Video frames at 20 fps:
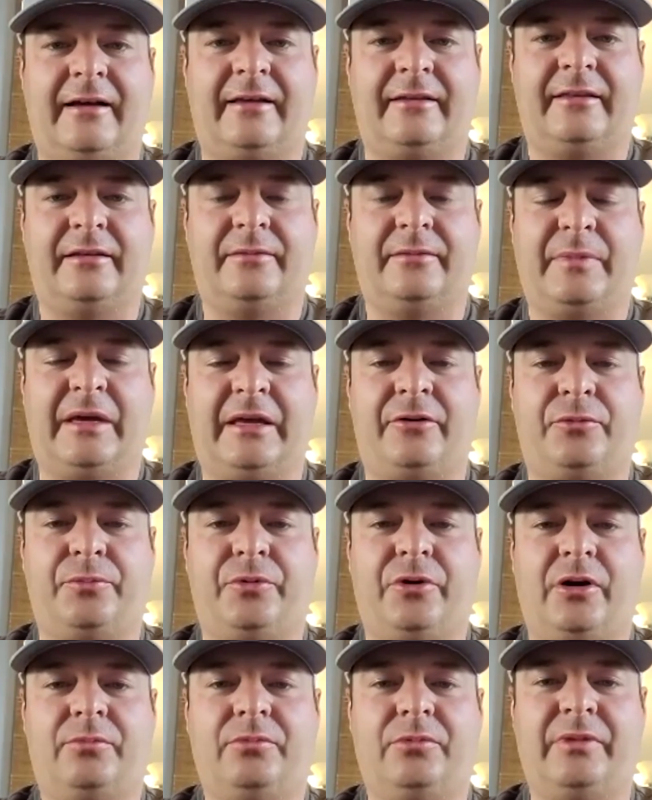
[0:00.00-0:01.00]
I think men are
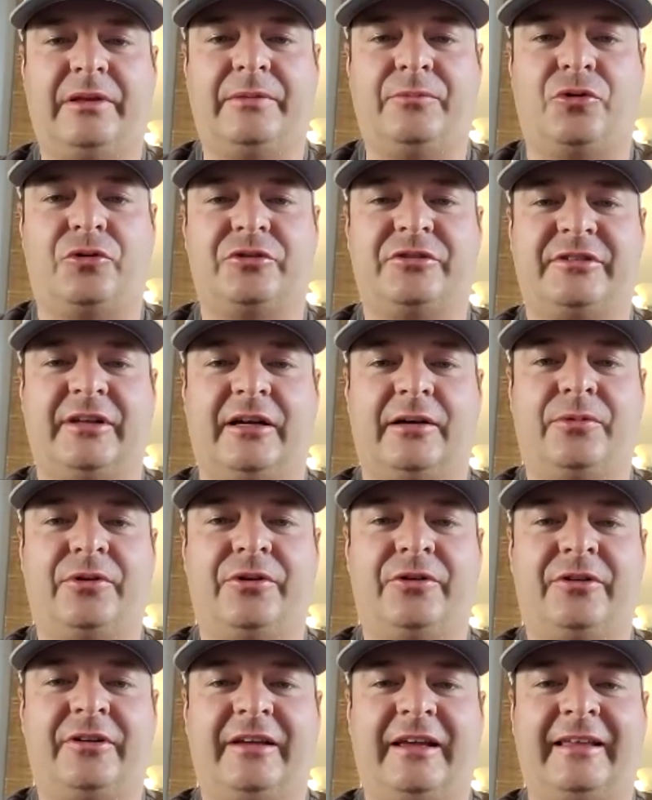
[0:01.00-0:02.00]
probably more
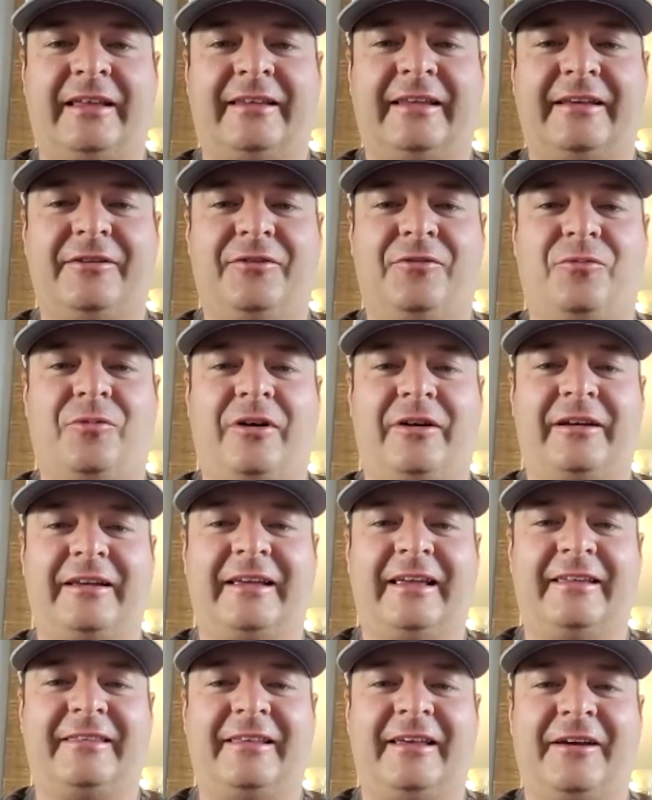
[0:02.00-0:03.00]
stubborn and they don't want to
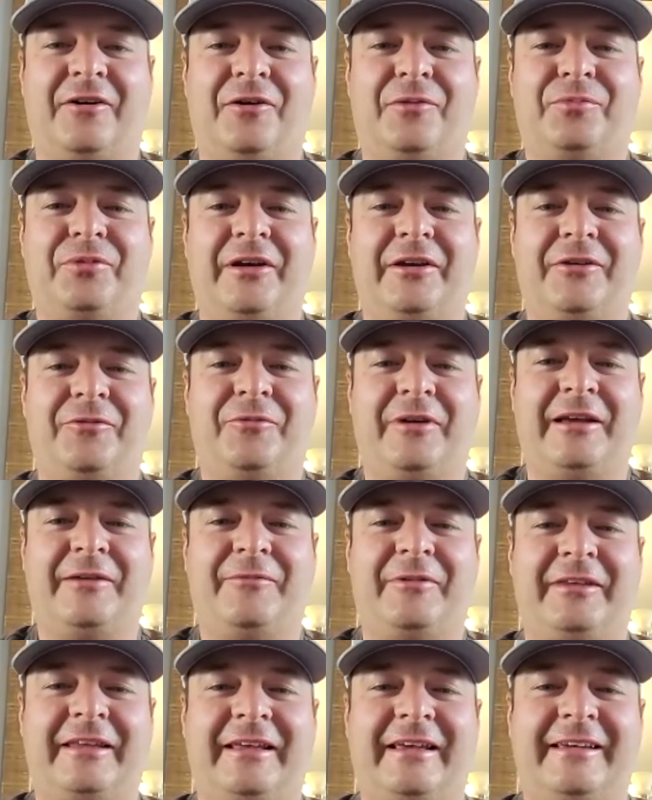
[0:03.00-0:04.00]
get to help right away
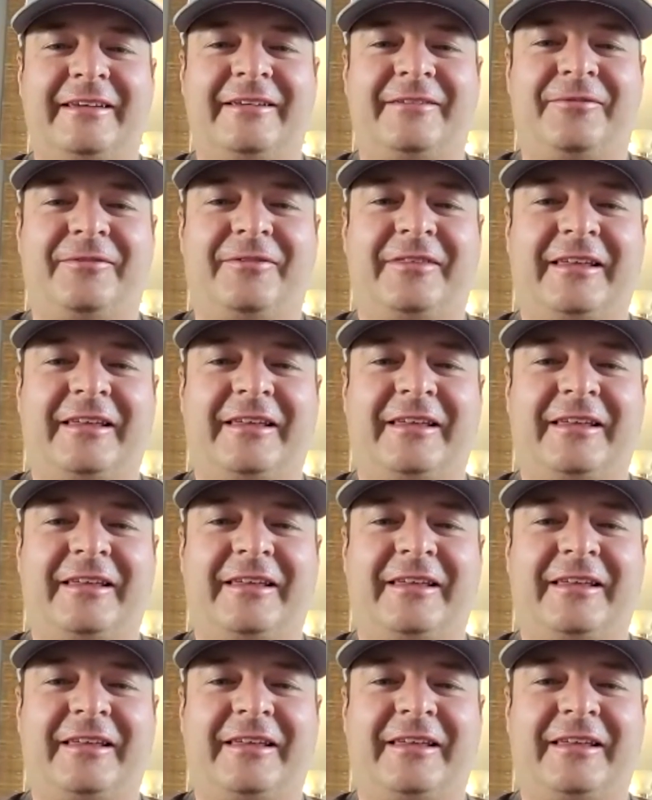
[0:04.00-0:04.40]
when they